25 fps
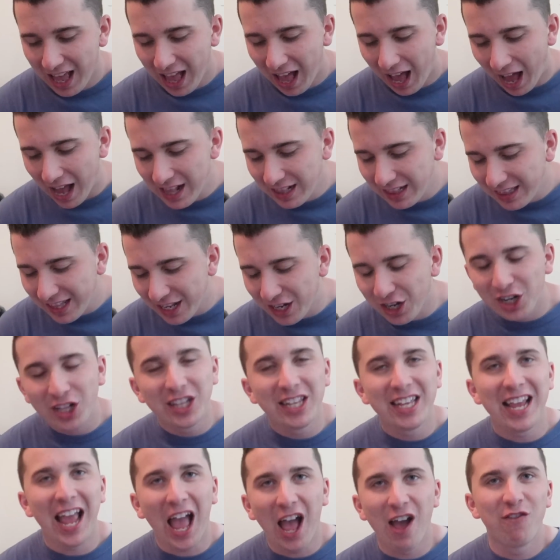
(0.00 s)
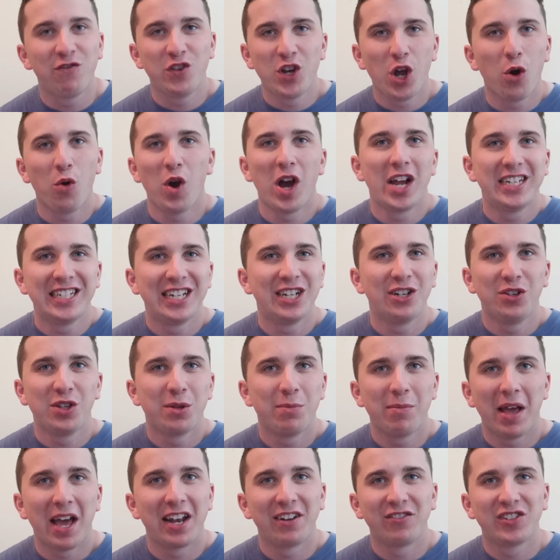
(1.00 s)
I literally have no idea who the
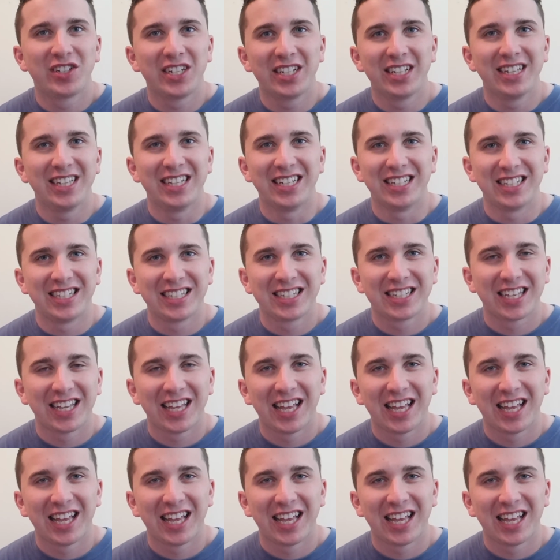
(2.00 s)
Man of Steel is.